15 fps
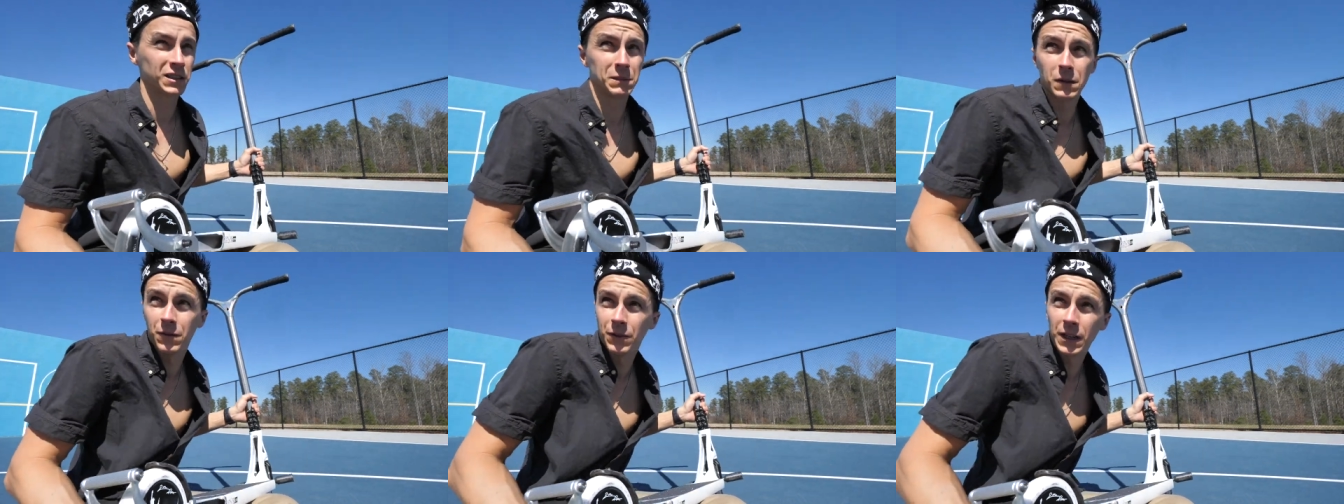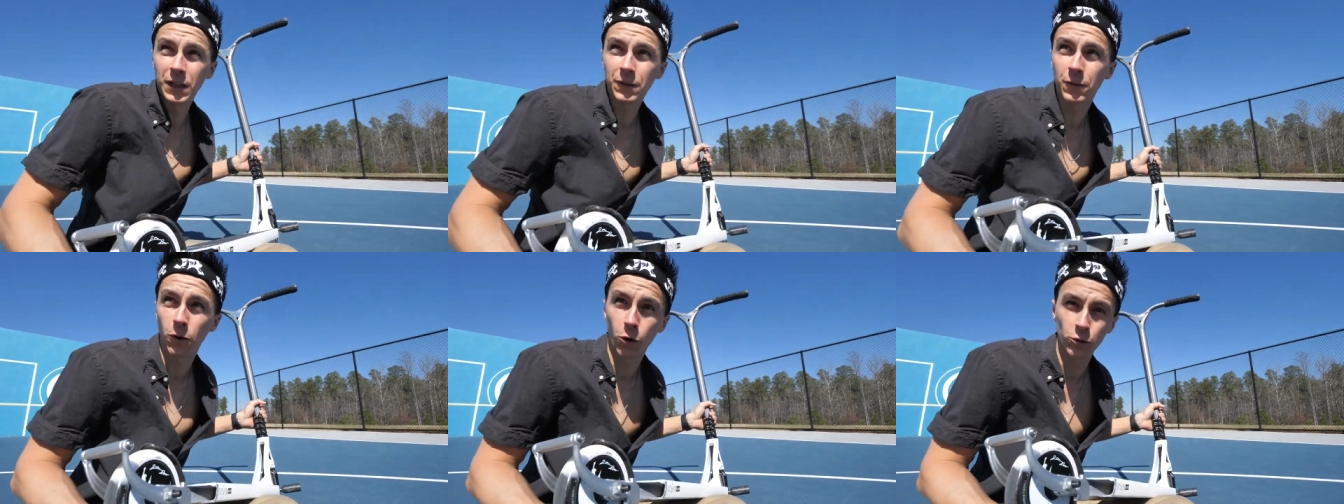I'm a
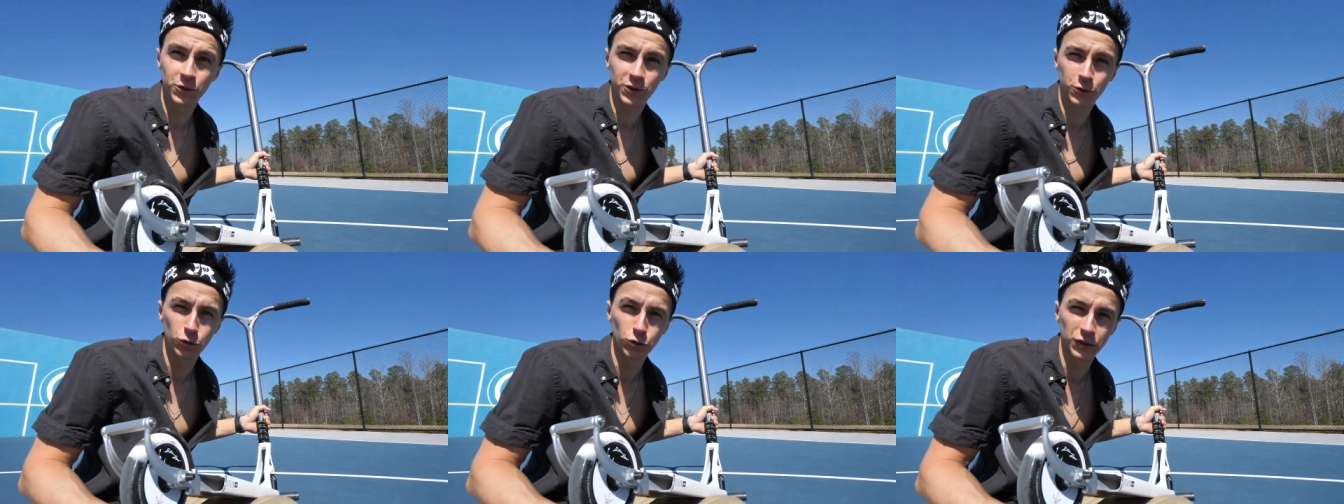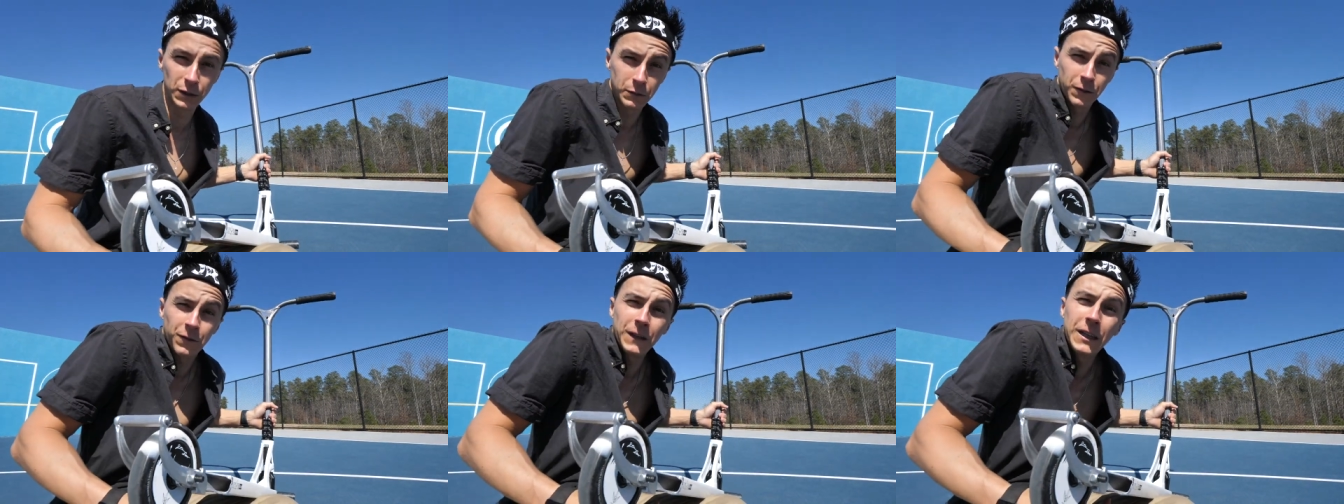fiend for old scooters. I'm
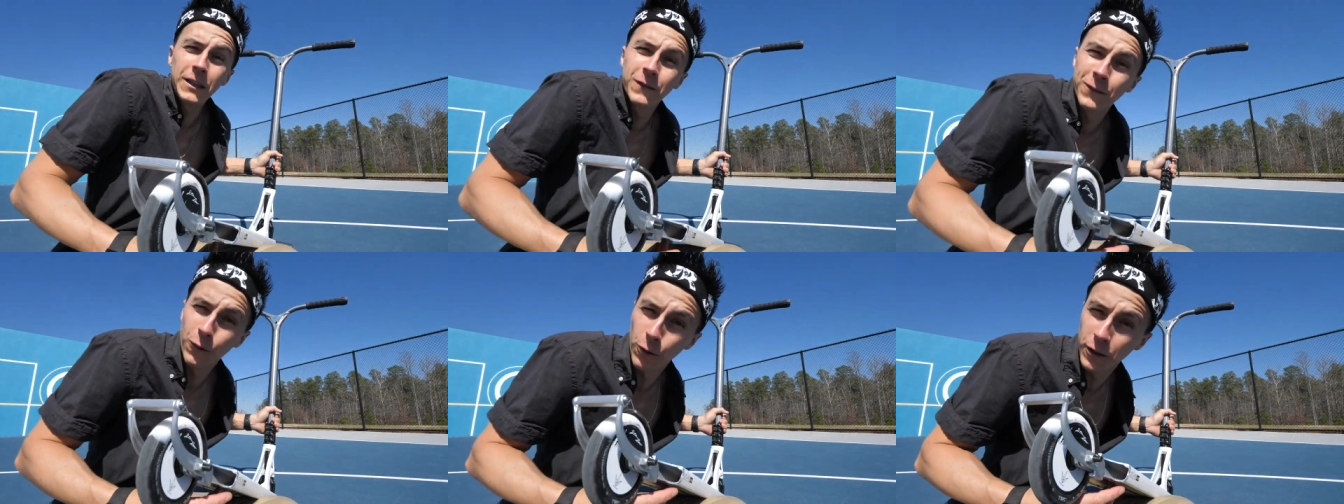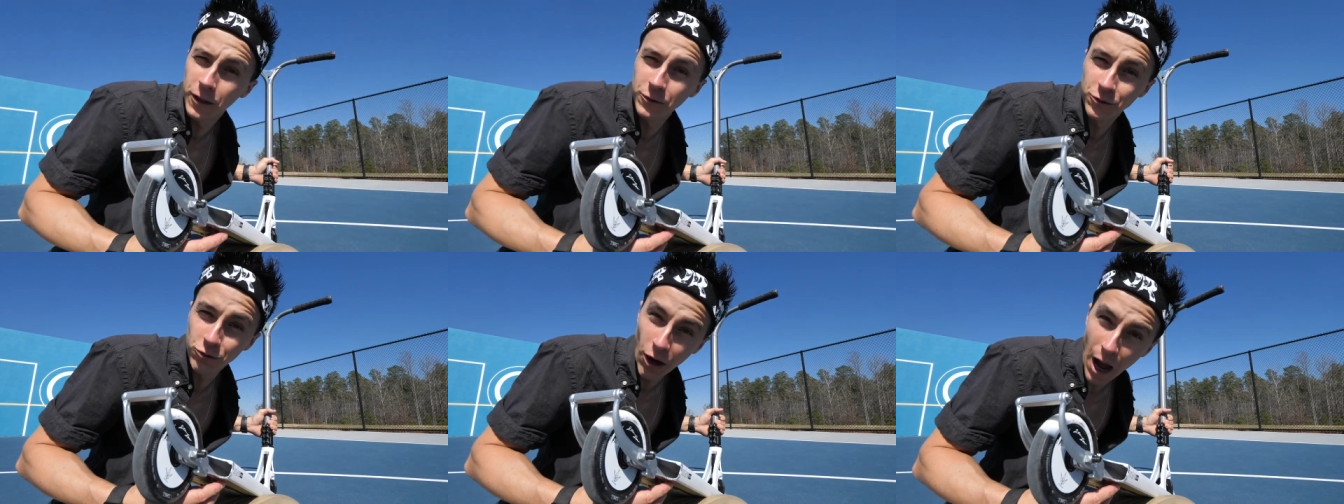a fiend for
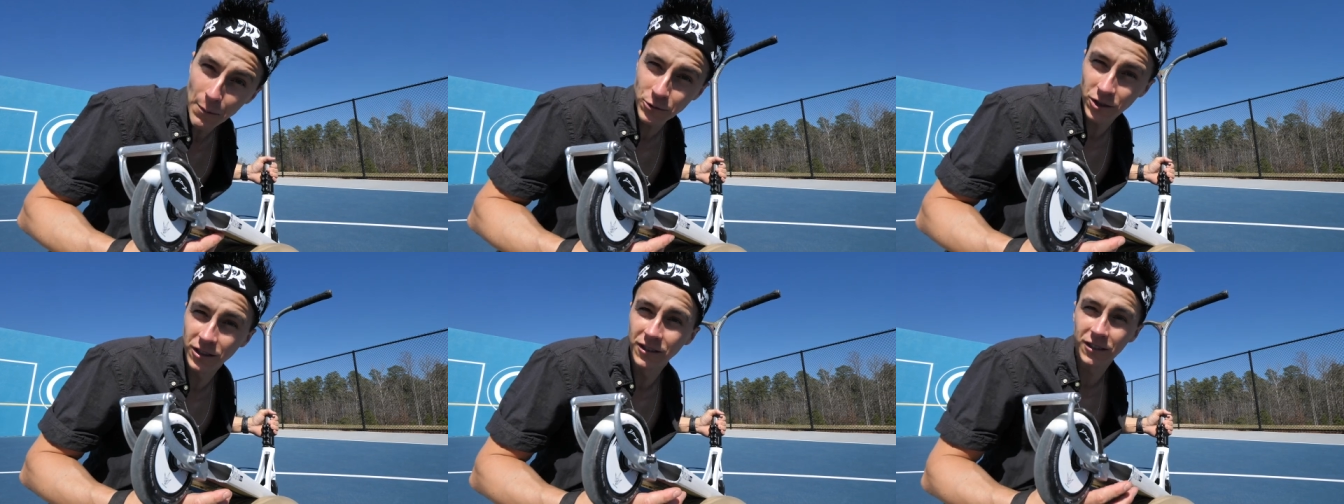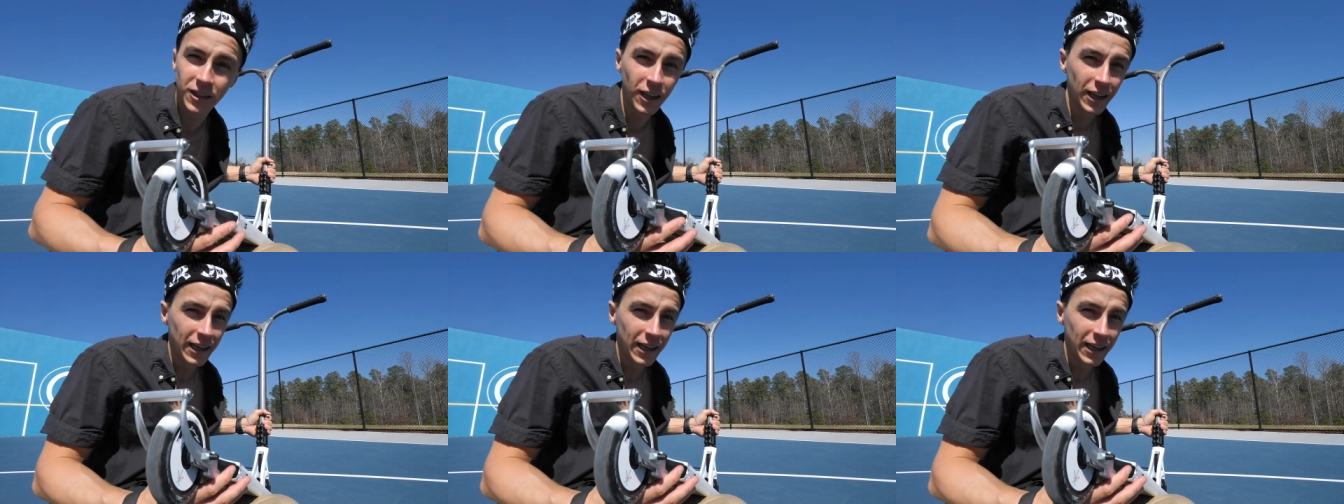contraptions